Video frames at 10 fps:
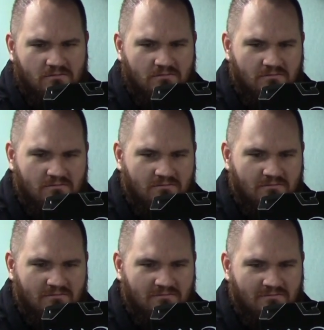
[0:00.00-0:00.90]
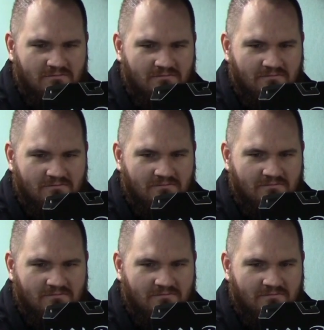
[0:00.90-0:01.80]
Because, have you
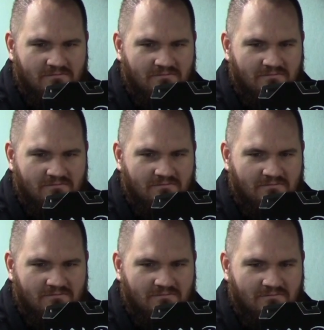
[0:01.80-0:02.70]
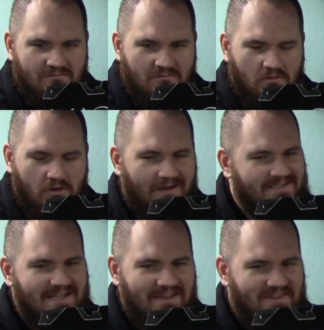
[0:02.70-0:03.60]
played a Halo? Oh,
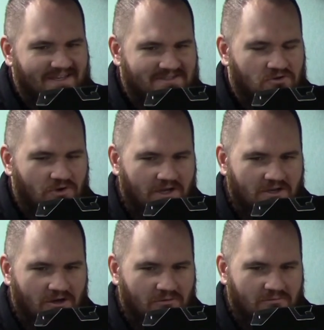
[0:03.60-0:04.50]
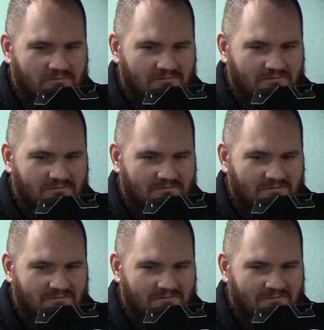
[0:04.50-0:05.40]
he's not this green, though. But he's
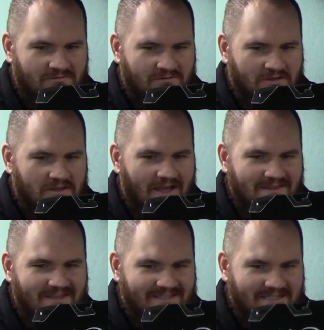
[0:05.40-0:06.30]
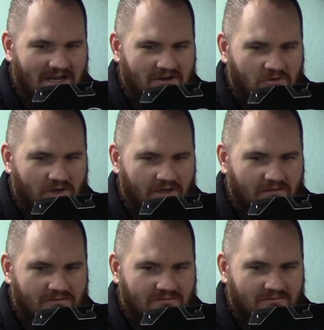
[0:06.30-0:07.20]
green. Not this kind of green.
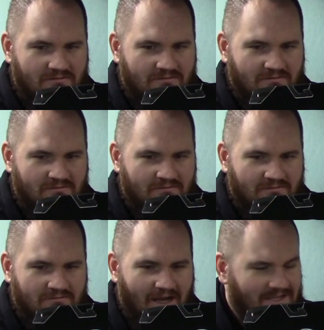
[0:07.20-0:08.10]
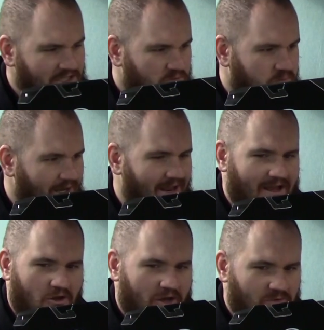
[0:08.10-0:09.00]
Green! I just played
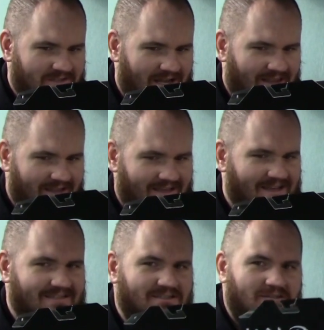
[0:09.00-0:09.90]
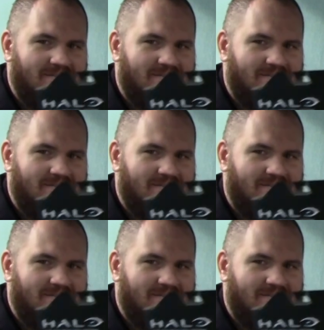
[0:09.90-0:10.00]
Halo. He was not like this. Well,